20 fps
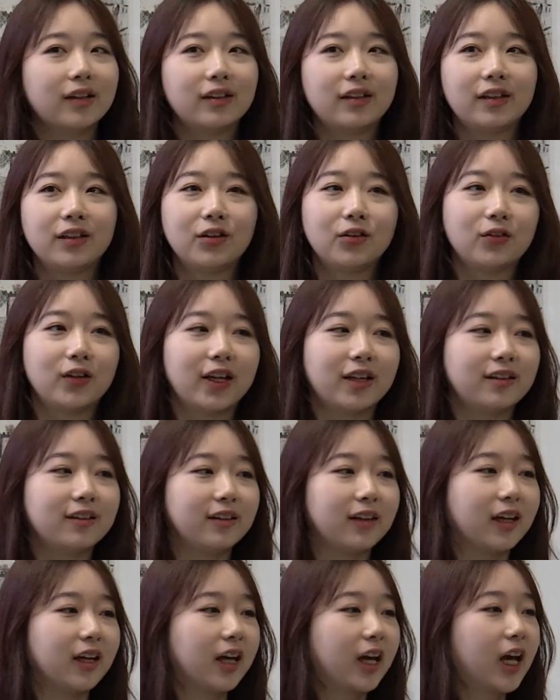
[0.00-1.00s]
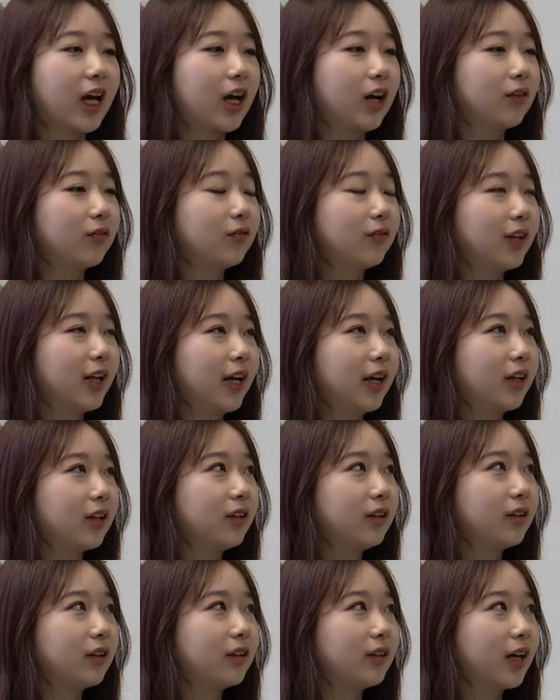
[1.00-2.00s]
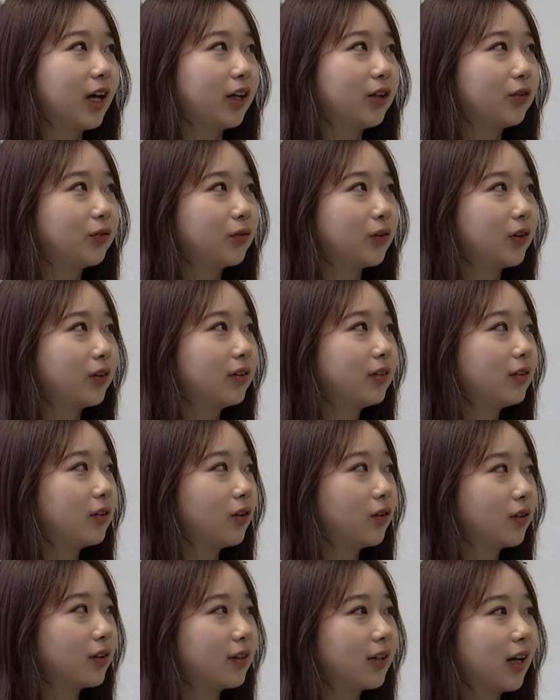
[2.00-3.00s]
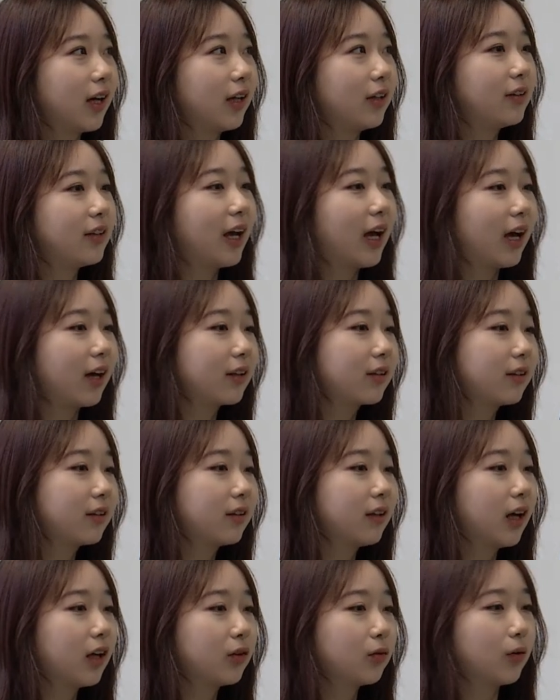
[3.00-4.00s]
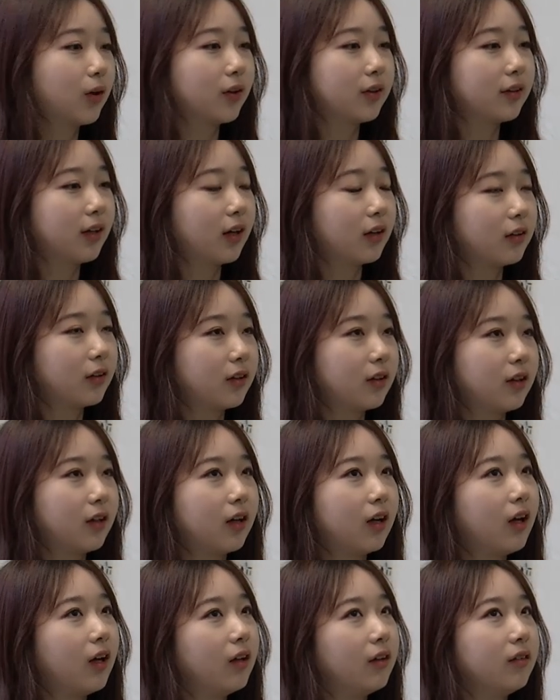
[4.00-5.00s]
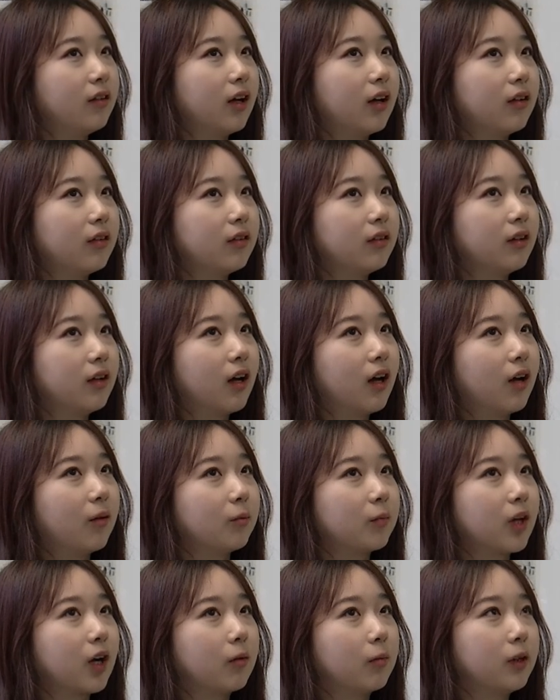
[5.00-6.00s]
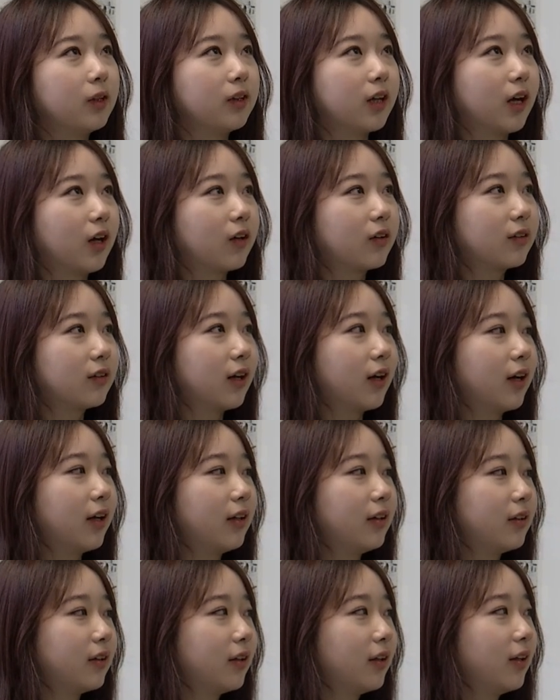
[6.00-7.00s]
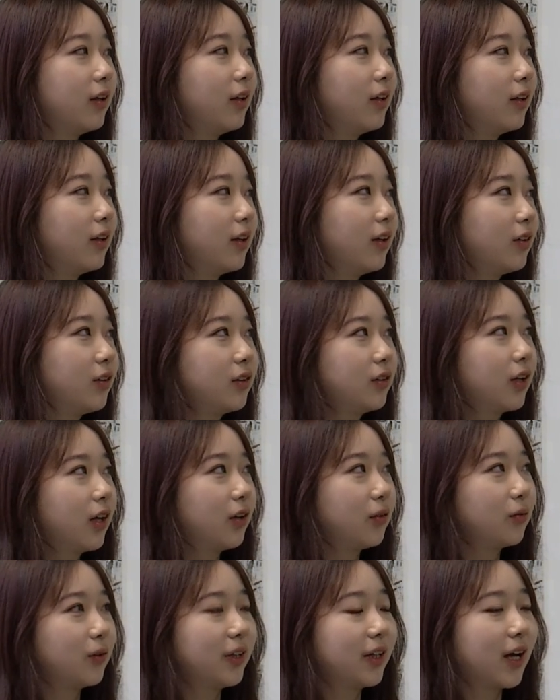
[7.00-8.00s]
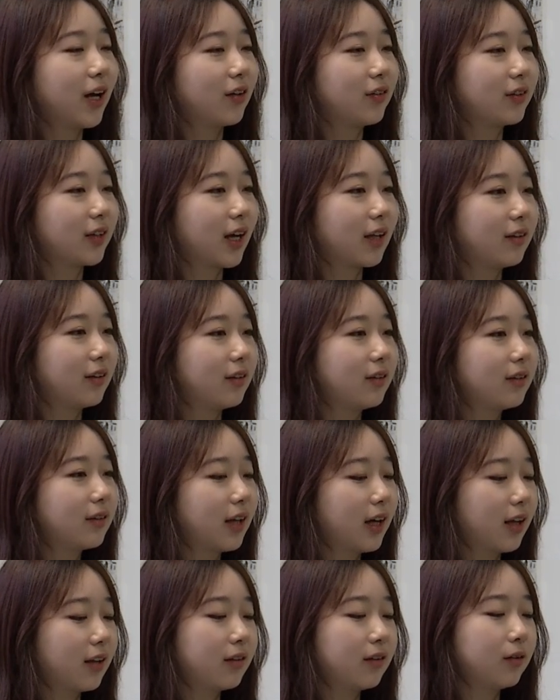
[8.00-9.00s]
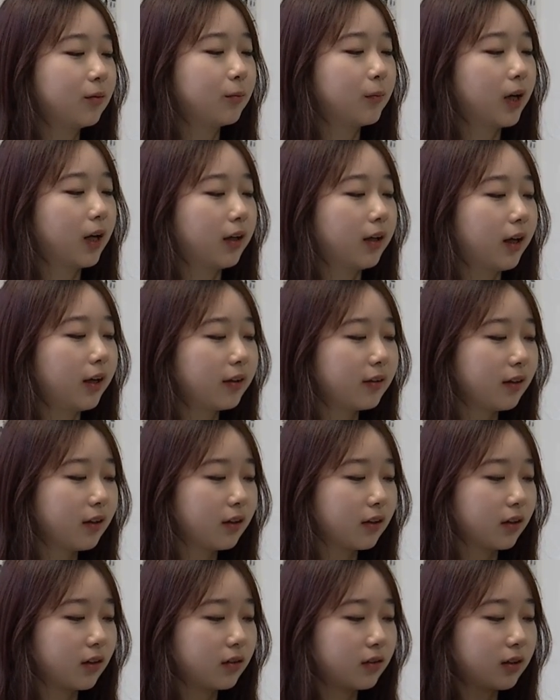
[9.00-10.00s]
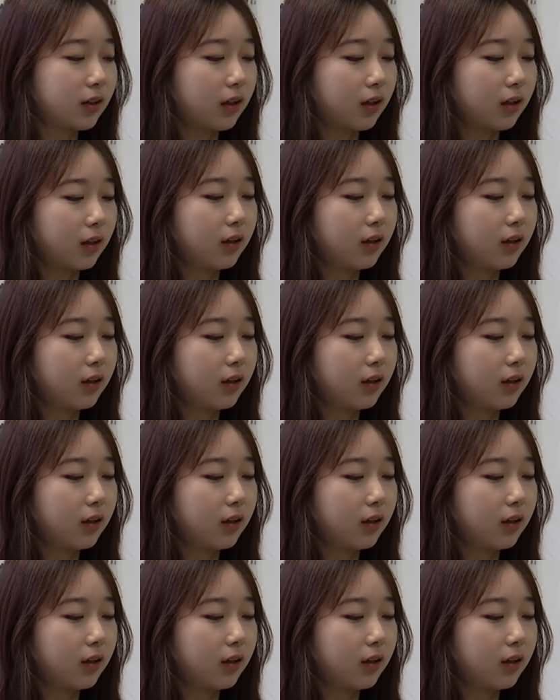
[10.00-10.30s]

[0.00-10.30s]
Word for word: the United States have like nitrous oxide tax as well as other non-carbon dioxide and greenhouse gases tax. I think there's